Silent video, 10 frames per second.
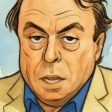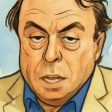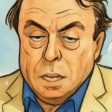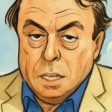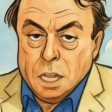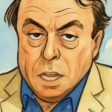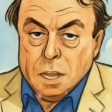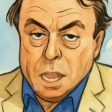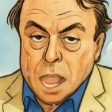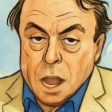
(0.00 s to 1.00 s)
It is here
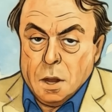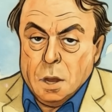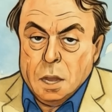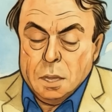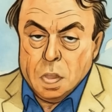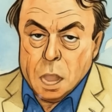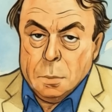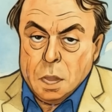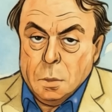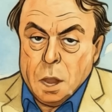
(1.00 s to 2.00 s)
now,
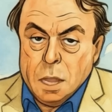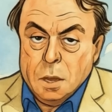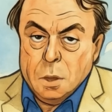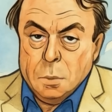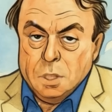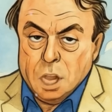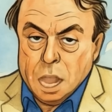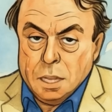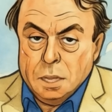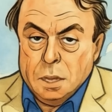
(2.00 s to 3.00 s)
typing away in group
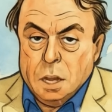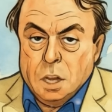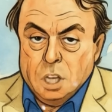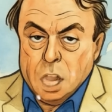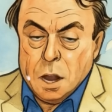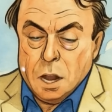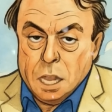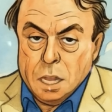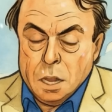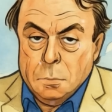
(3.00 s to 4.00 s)
chats, sharing
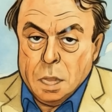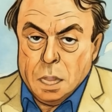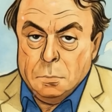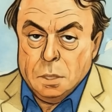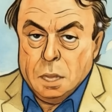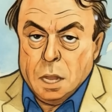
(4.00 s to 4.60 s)
Hitler memes,